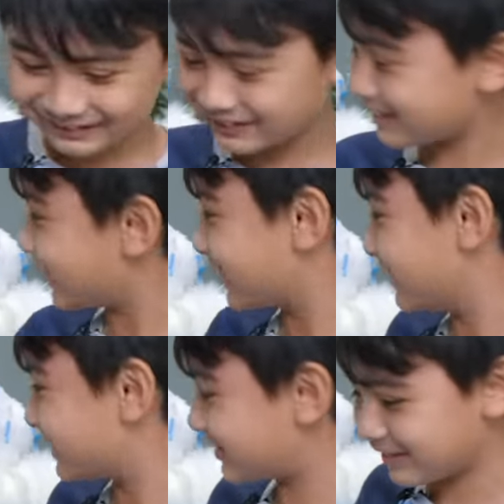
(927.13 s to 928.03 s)
looks like
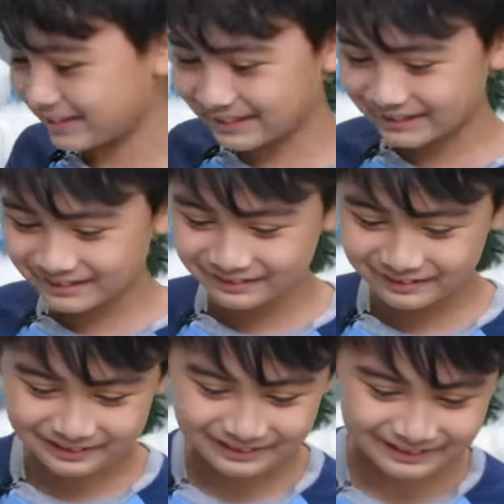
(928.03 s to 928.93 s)
this one. It's
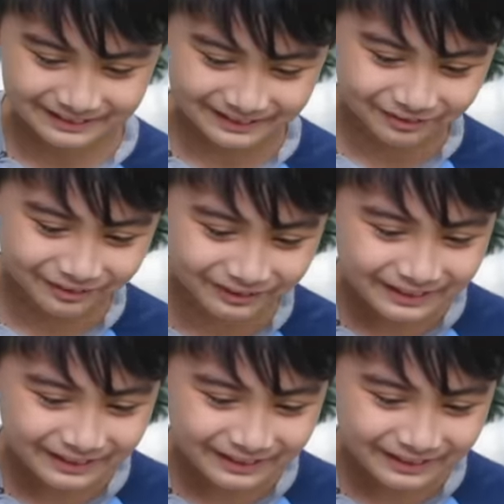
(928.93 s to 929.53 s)
cool.